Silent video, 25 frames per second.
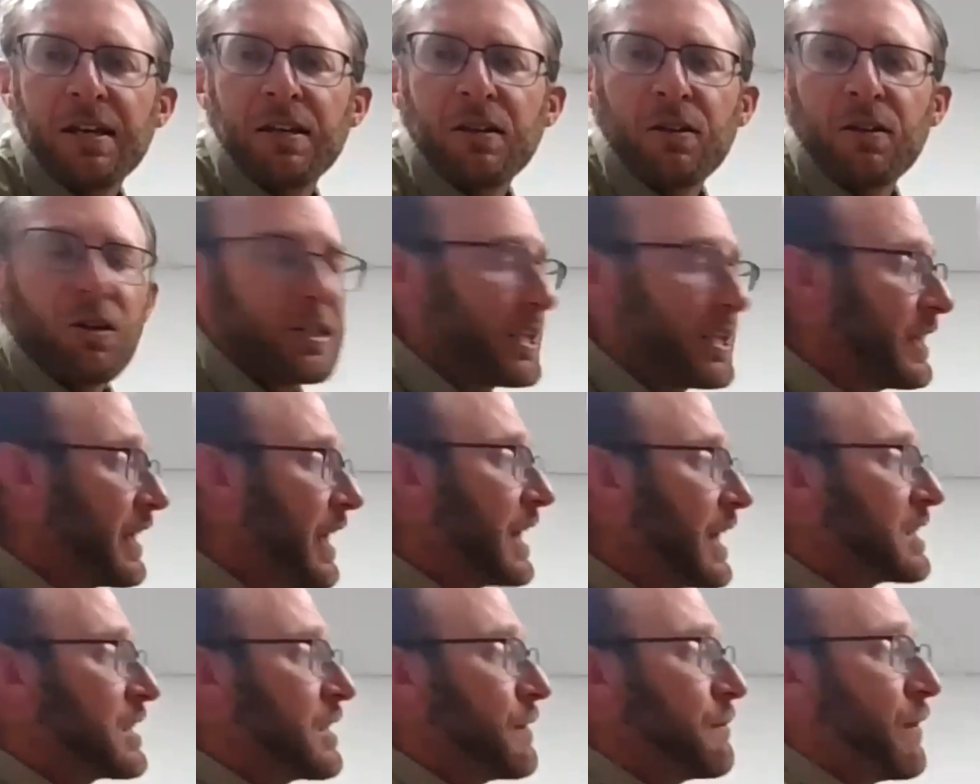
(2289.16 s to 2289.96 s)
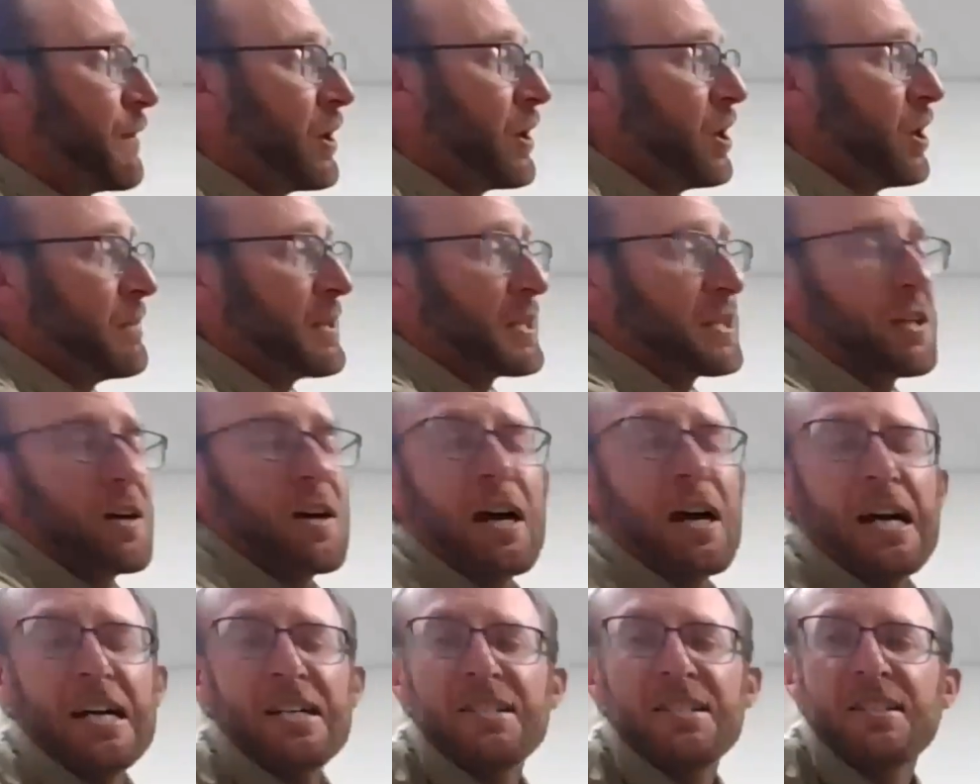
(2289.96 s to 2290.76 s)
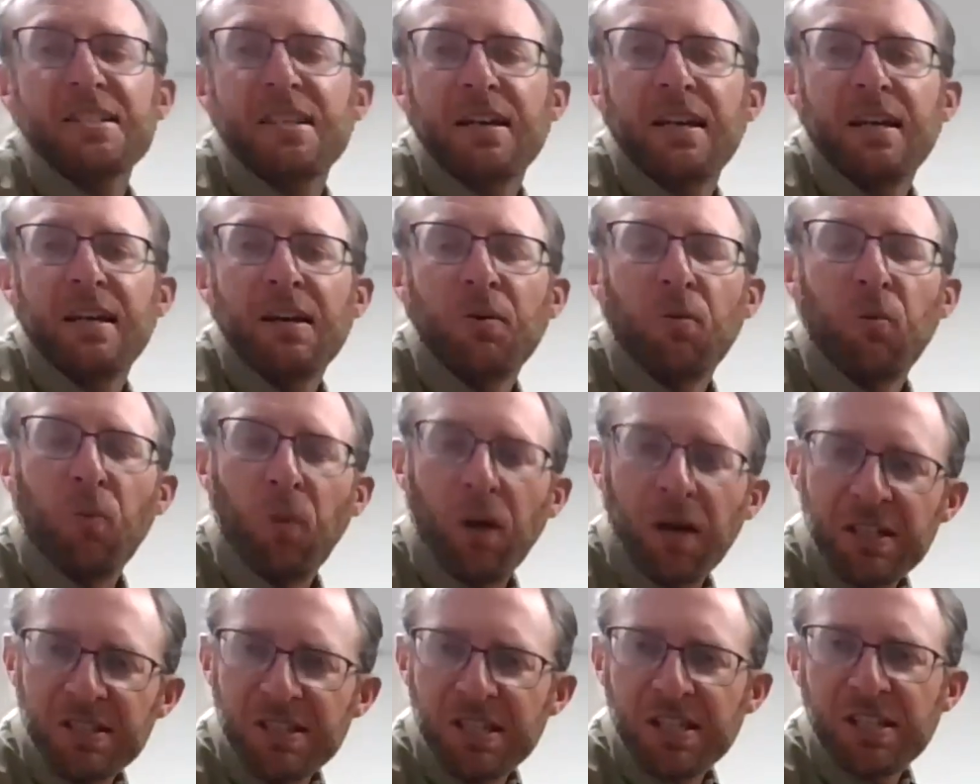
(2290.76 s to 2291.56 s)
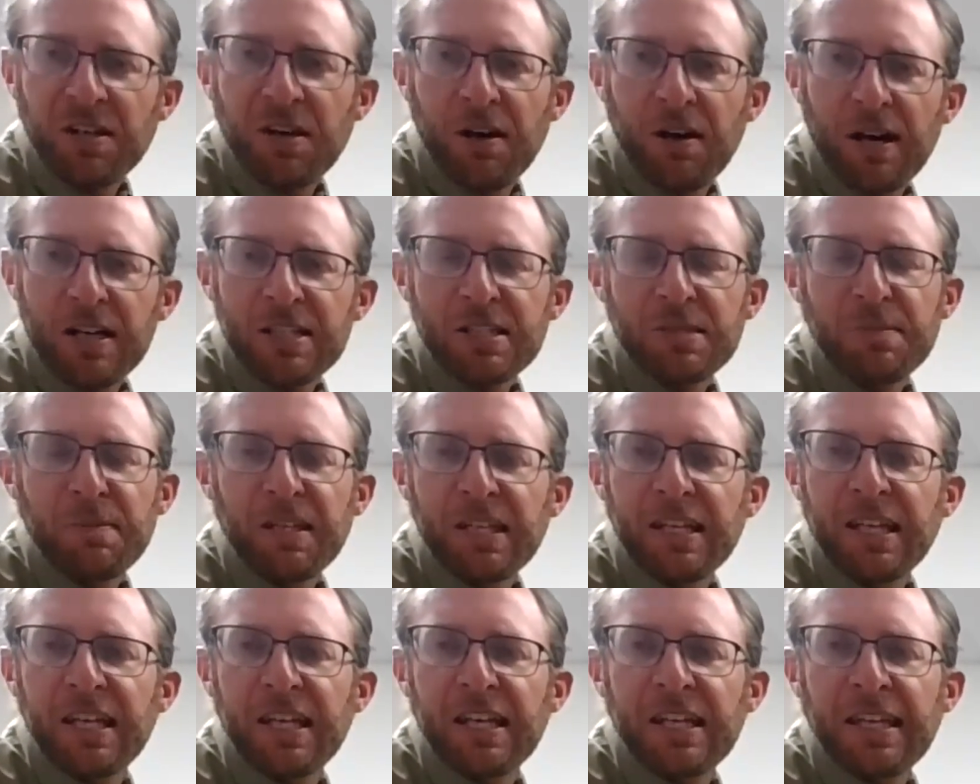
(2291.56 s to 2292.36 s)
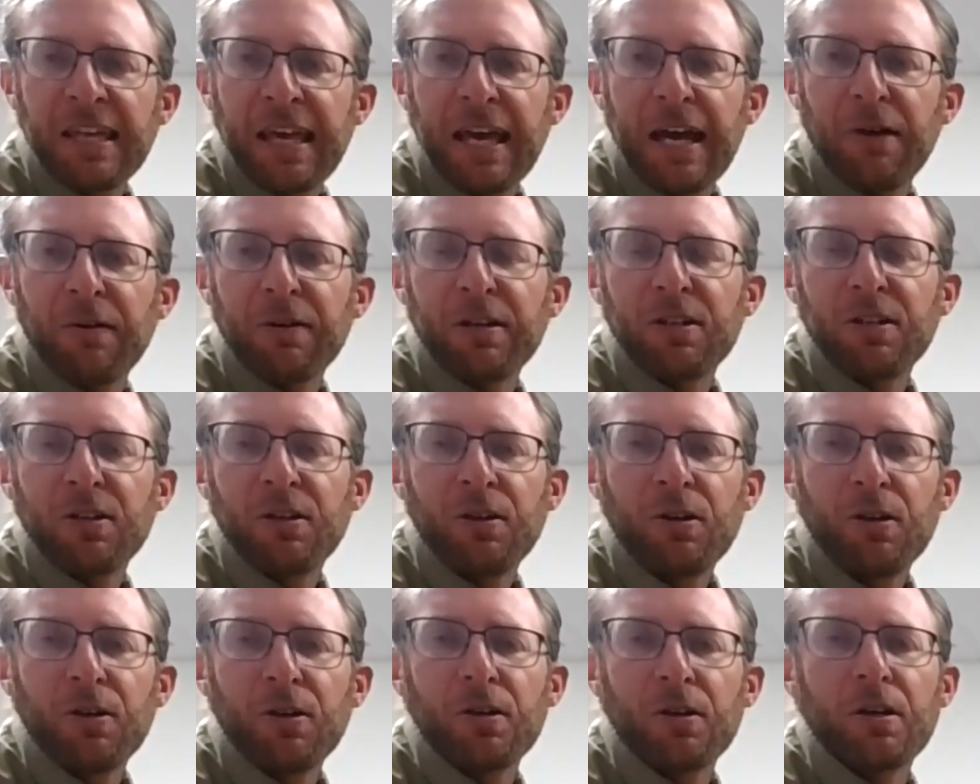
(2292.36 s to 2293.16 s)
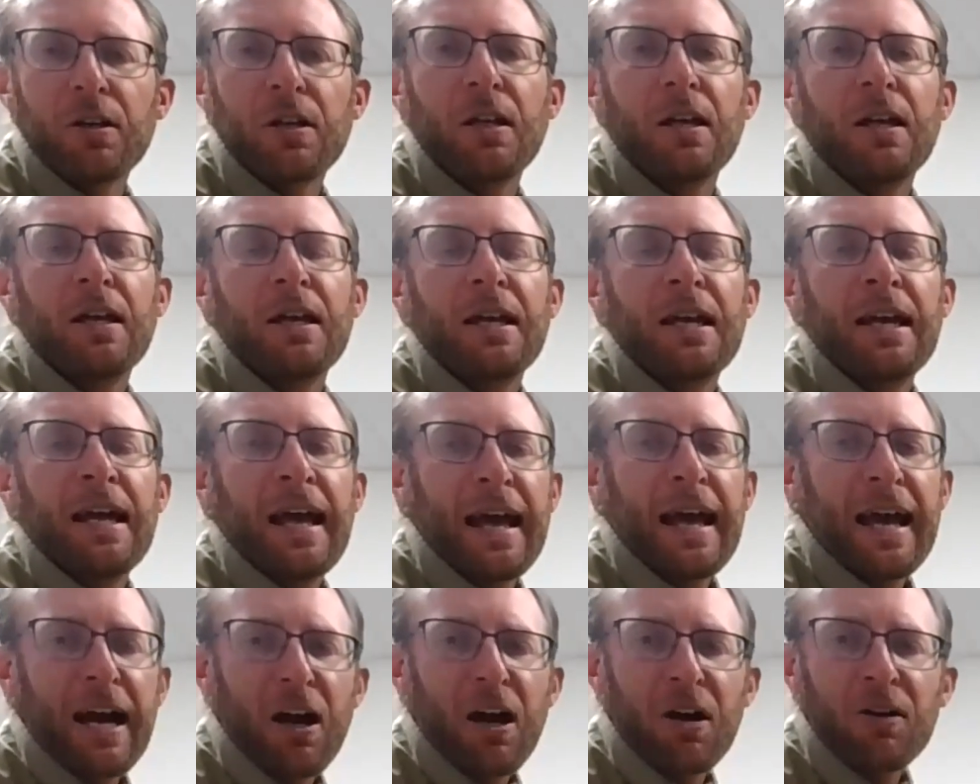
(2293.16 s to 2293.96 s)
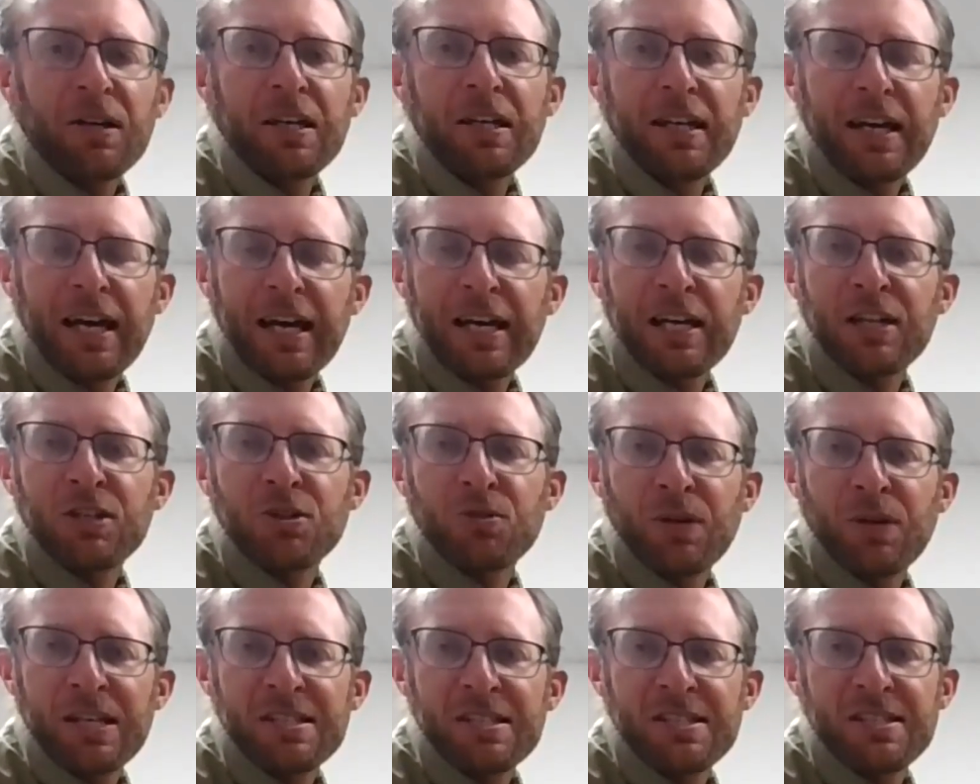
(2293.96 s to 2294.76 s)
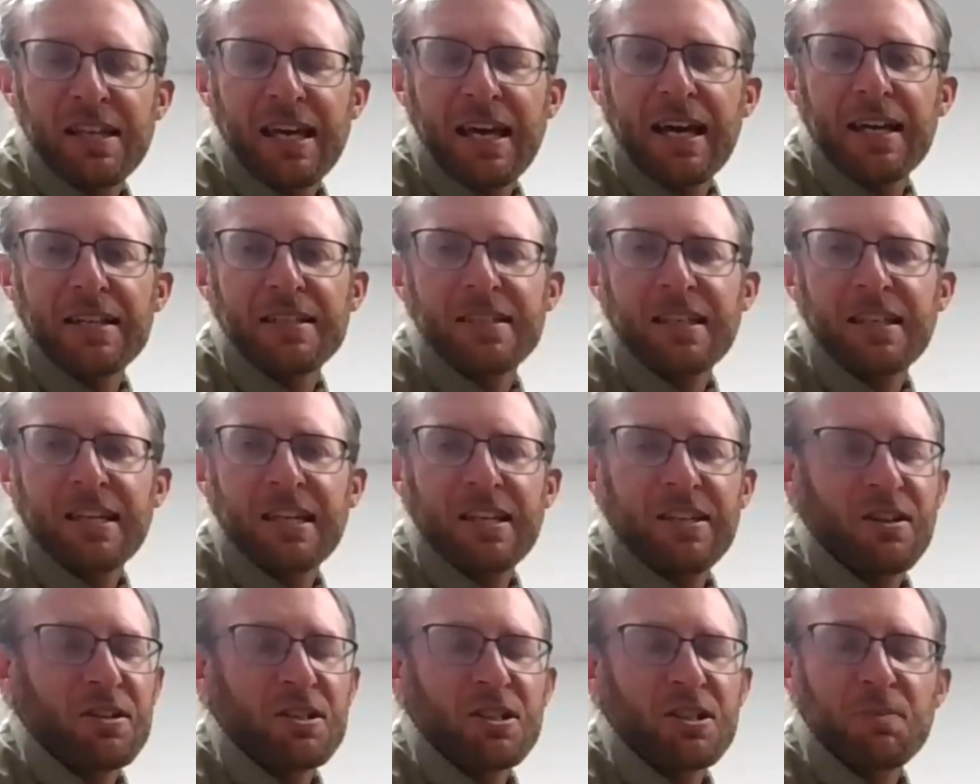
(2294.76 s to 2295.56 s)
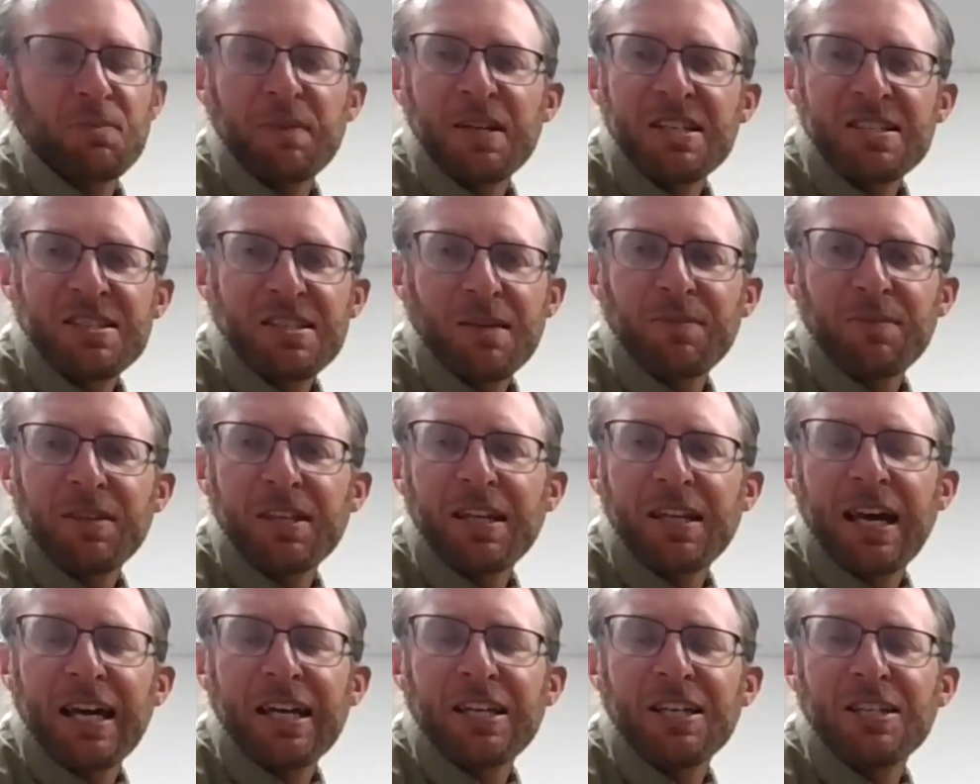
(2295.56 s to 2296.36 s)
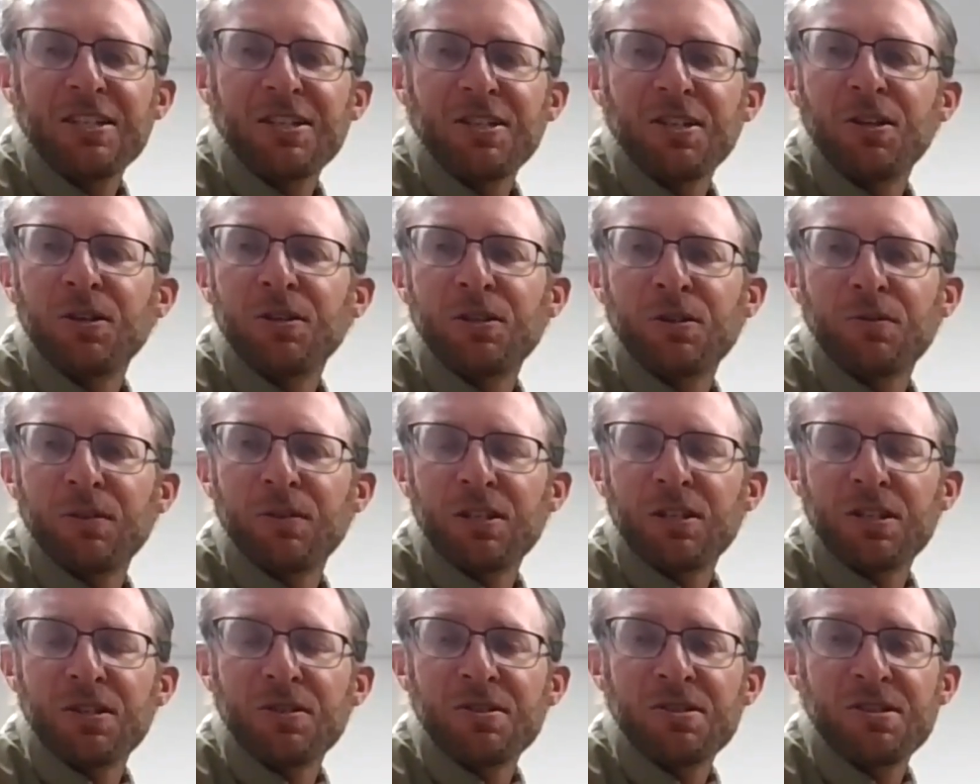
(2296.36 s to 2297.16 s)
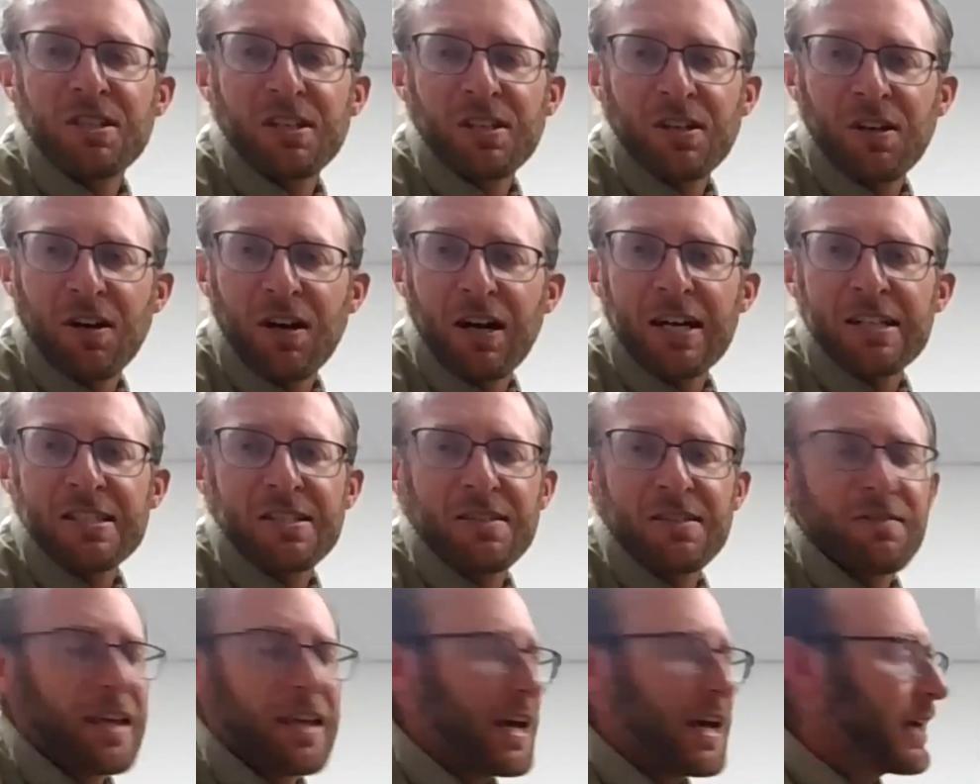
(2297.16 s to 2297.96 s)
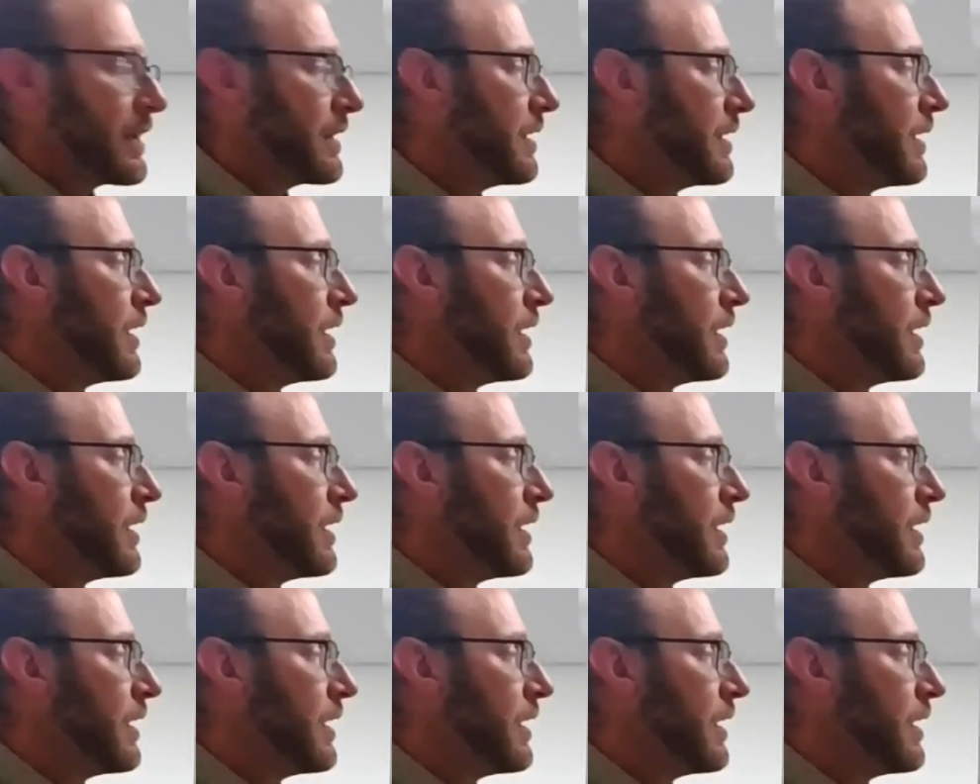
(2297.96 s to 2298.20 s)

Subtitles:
looking at development cost. What does it cost me to get a cow into the herd? How can I address that? Can there be something I can do to reduce the cost of that?